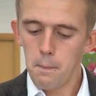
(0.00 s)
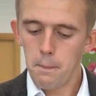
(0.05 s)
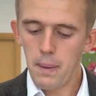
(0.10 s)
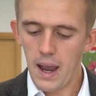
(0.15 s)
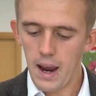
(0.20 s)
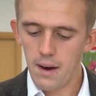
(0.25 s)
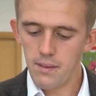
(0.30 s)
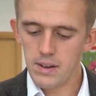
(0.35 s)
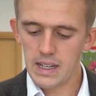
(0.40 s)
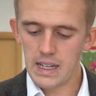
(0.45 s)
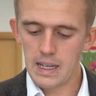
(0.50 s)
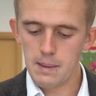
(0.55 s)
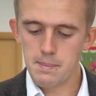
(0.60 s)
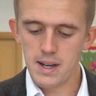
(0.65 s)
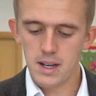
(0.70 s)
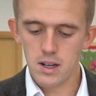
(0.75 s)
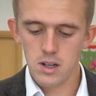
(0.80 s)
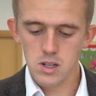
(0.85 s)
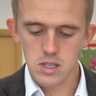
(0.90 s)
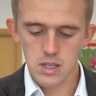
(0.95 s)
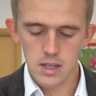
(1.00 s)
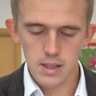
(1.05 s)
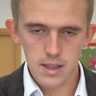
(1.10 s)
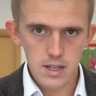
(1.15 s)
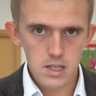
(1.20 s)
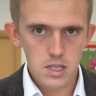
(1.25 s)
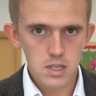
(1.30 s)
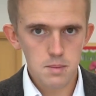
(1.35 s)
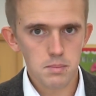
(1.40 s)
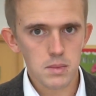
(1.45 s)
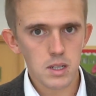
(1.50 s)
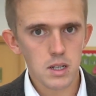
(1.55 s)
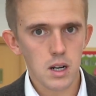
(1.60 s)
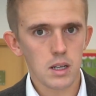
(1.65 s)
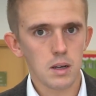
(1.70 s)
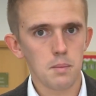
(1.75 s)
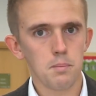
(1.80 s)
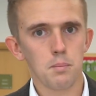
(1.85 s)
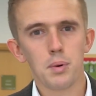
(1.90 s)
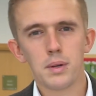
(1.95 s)
parent emails, that's something
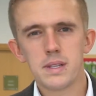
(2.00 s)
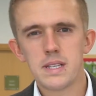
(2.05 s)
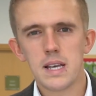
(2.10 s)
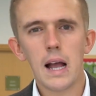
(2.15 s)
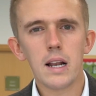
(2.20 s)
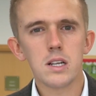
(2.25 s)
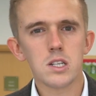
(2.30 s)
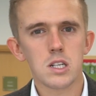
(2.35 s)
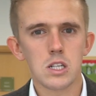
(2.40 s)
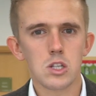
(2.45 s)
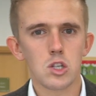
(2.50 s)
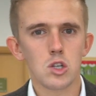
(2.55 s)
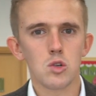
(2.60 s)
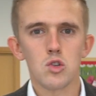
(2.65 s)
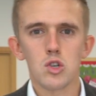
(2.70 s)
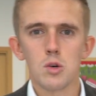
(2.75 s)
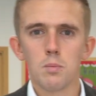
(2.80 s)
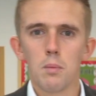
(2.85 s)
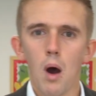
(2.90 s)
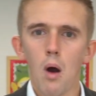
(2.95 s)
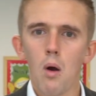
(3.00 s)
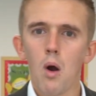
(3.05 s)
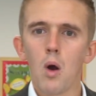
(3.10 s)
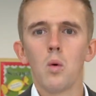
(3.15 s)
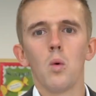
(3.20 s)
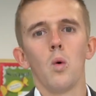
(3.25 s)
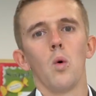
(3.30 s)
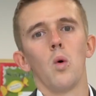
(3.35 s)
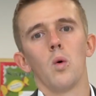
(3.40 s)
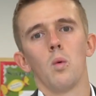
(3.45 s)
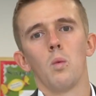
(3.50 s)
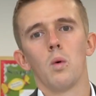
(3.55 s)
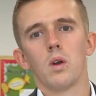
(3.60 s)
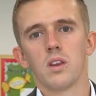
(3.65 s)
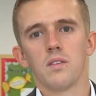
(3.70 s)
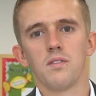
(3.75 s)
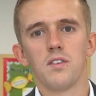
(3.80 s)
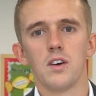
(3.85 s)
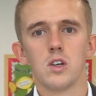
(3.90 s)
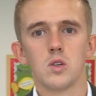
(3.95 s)
I can potentially do tomorrow or one
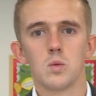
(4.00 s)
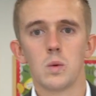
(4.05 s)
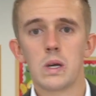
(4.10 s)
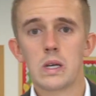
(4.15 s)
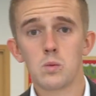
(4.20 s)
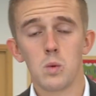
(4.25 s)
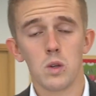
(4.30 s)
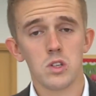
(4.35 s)
of the first weeks